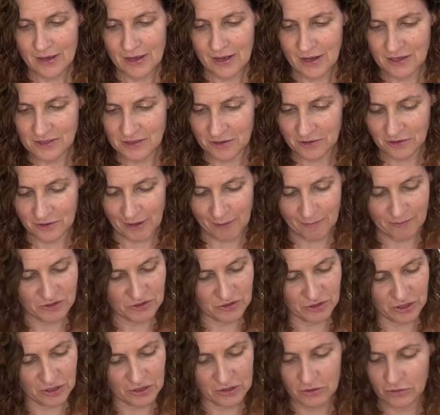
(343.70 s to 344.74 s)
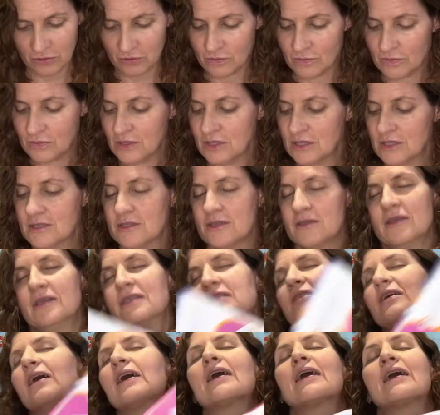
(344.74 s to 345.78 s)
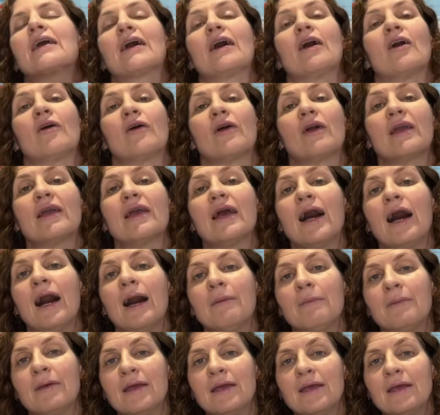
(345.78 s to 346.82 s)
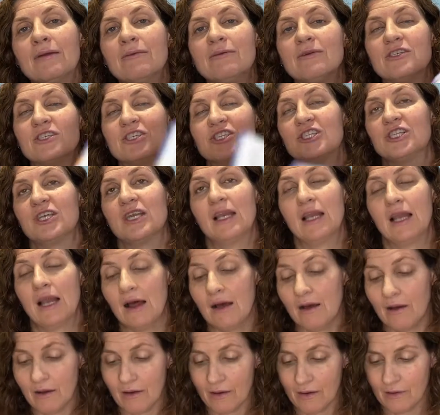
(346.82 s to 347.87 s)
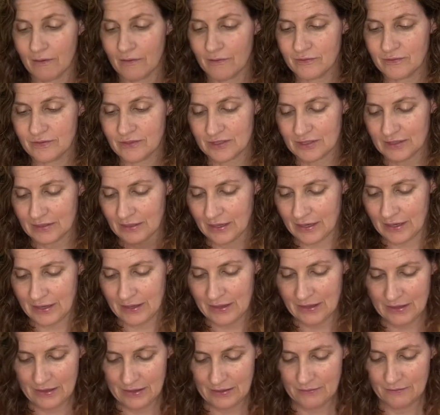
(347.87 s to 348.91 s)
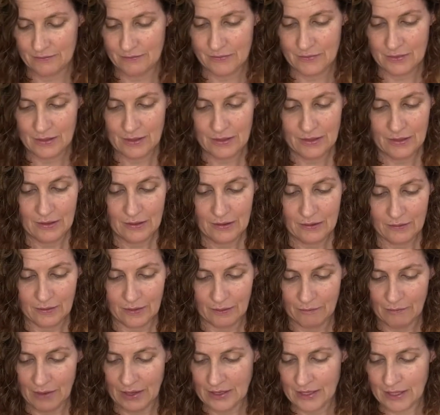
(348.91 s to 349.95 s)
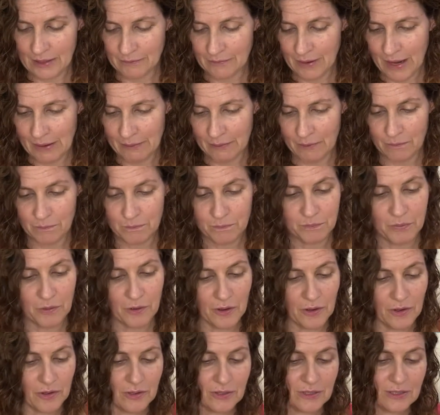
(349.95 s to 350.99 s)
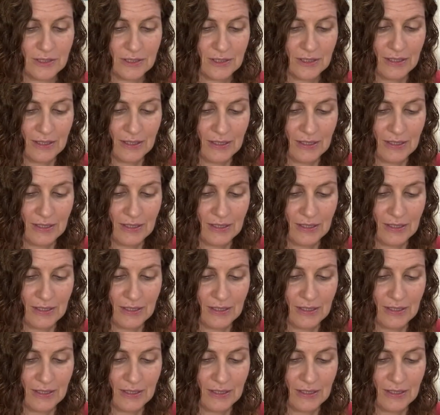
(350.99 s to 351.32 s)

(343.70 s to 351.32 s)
So I thought that was really cool. So there's like origami, which she loves, and like making paper boats.